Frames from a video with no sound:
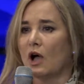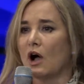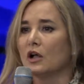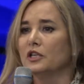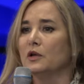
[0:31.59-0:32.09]

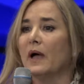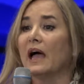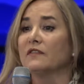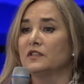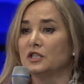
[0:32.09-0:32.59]
All you
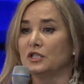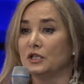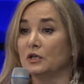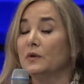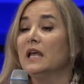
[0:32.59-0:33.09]
have to
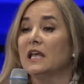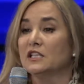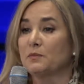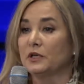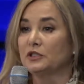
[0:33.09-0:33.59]
do
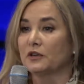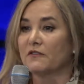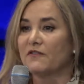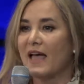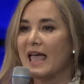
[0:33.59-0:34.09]
is put your
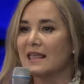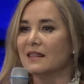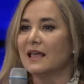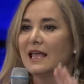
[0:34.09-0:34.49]
faith